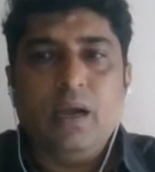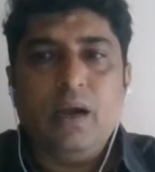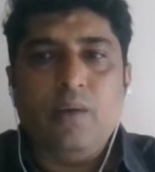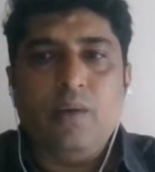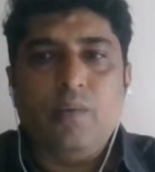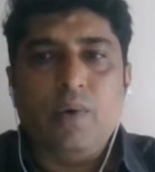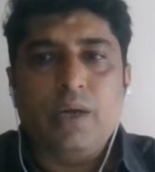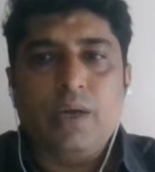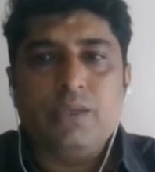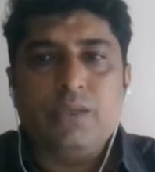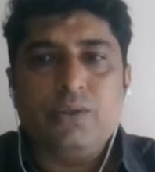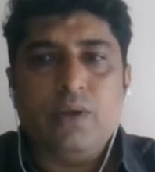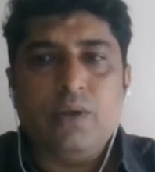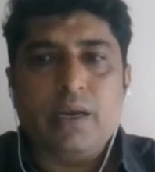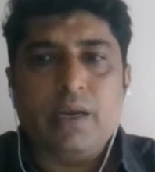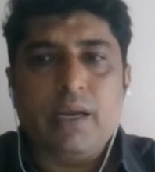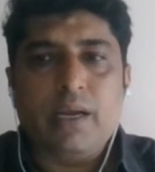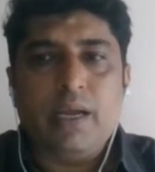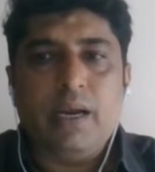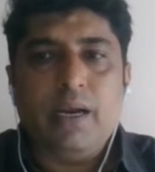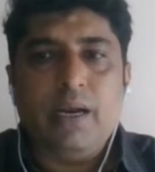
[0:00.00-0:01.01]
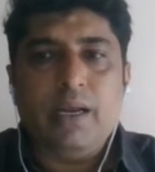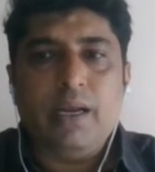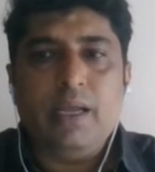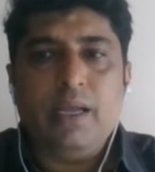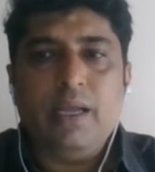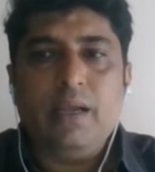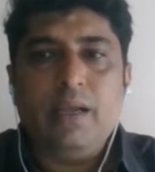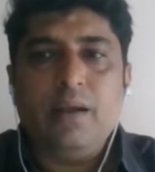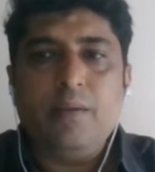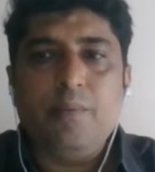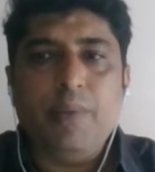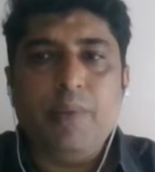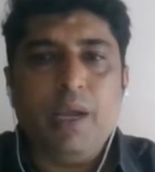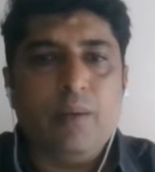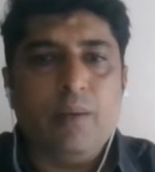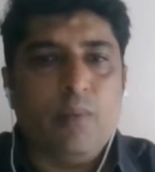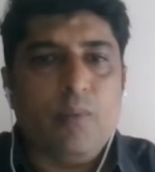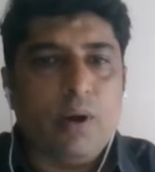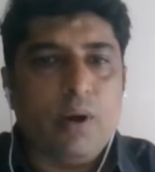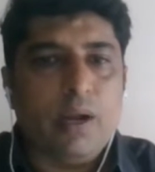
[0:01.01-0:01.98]
A virtual reality
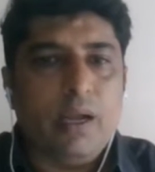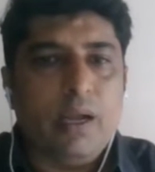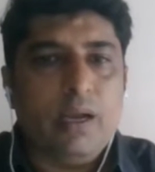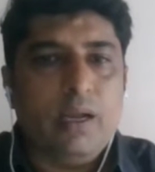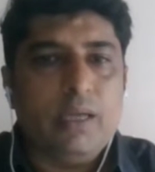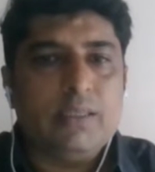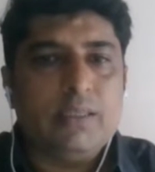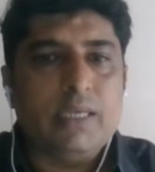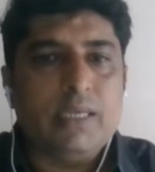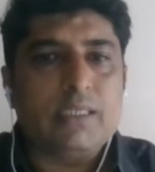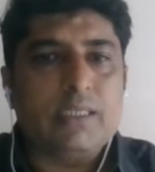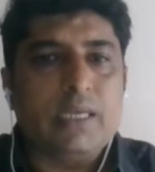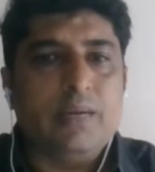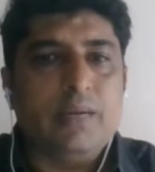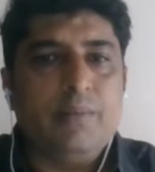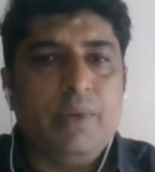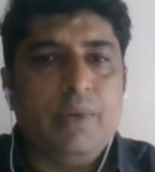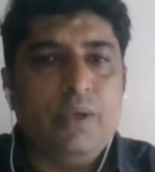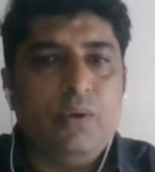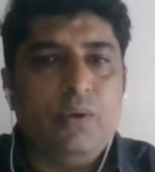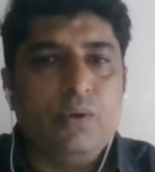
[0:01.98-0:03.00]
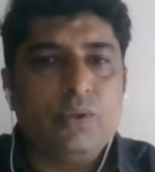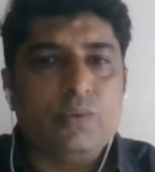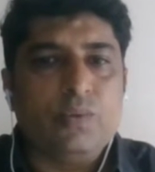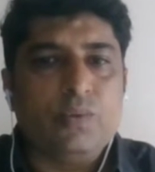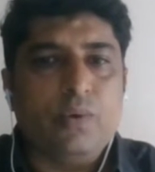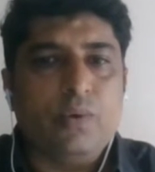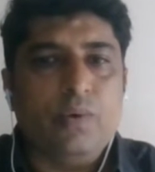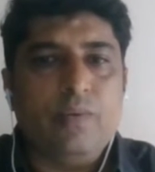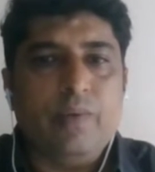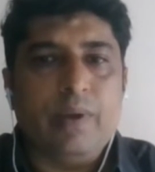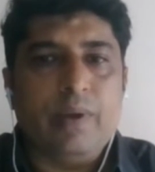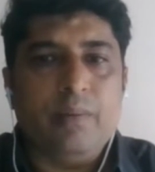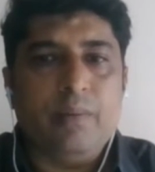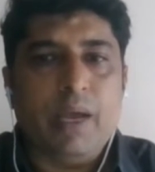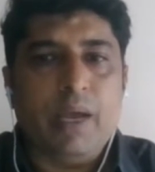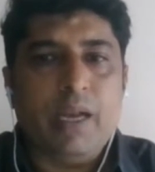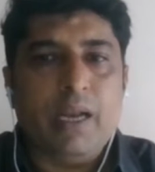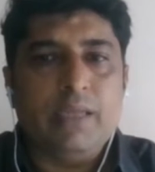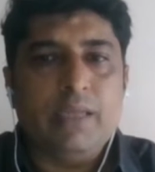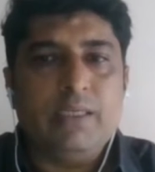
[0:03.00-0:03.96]
BIM model is extremely useful when
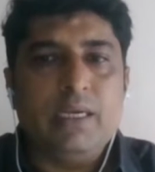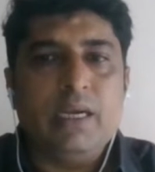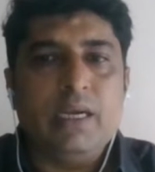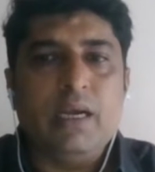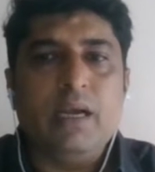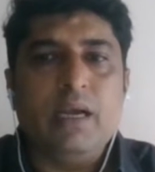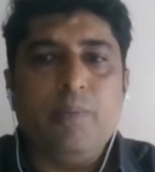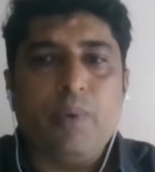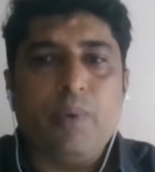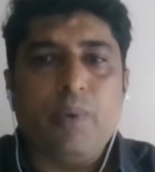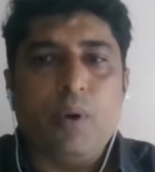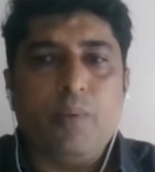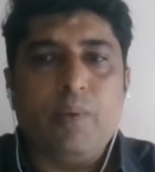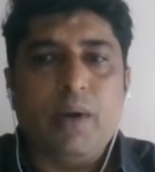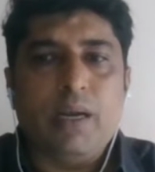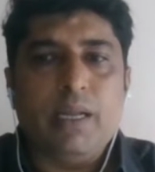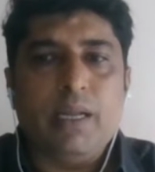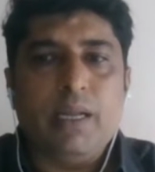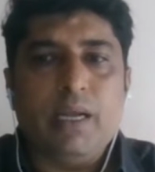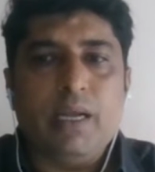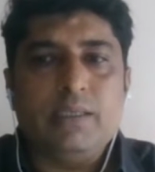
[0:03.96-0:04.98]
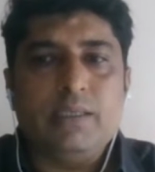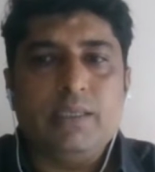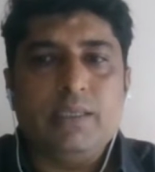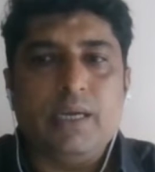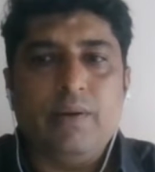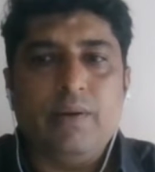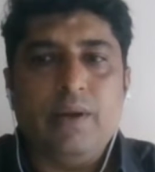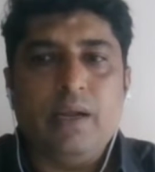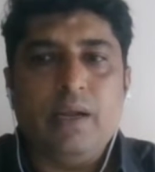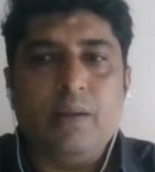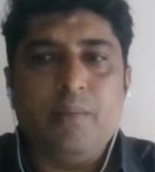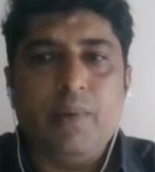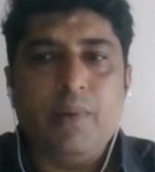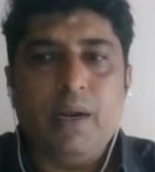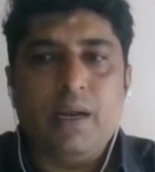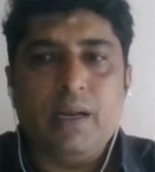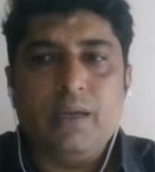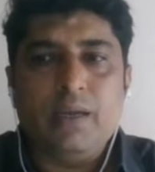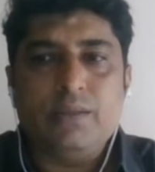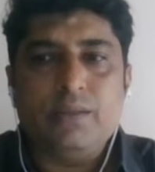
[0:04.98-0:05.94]
managing a property and scheduling a
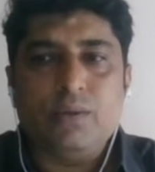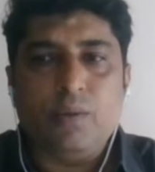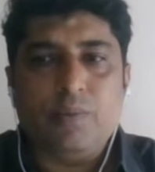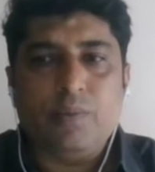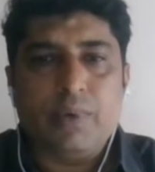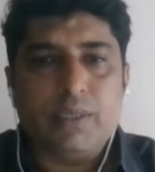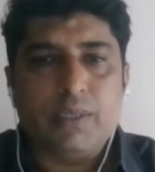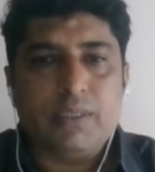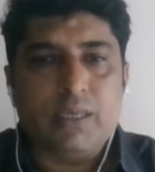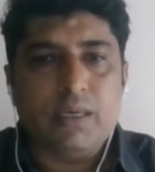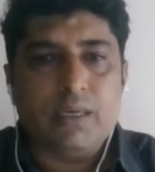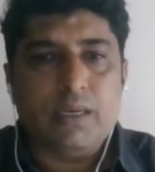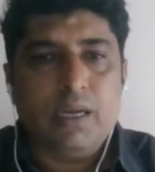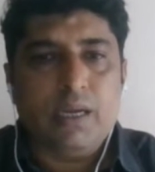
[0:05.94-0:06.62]
maintenance operation.